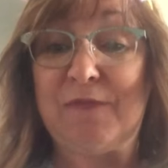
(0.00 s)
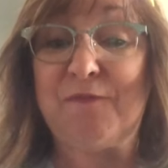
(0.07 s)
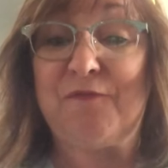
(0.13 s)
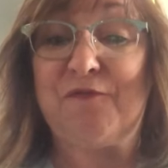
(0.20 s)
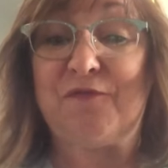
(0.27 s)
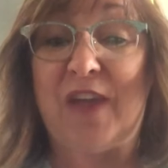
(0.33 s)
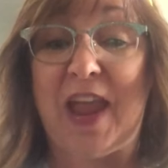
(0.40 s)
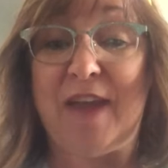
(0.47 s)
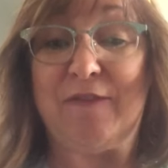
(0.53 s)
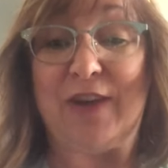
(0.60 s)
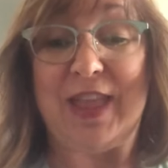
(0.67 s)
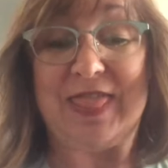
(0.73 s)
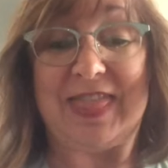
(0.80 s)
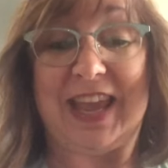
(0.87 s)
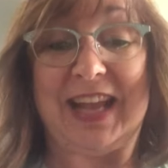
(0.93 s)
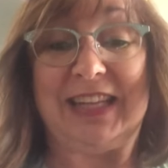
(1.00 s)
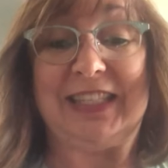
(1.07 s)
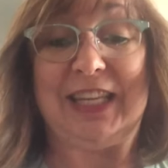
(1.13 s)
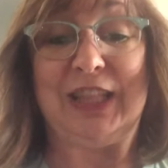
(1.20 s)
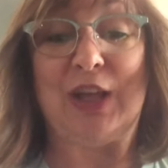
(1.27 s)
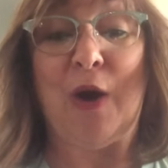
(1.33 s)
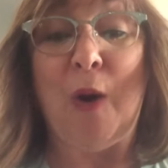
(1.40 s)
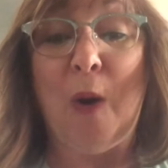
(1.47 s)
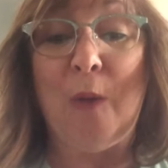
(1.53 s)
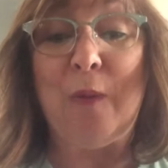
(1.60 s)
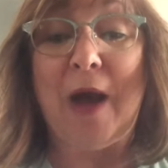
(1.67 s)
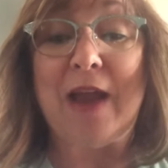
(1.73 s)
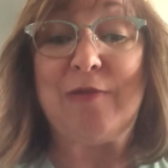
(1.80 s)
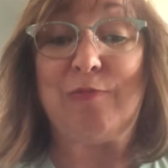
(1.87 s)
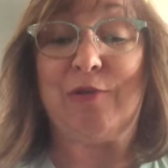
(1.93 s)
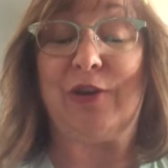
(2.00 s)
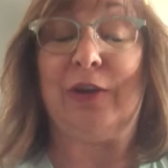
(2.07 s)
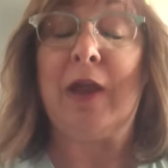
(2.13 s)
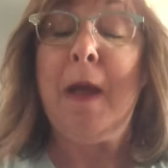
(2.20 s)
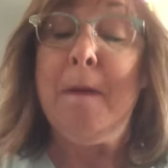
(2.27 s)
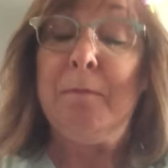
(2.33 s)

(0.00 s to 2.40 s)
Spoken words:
favorite things in the whole wide world.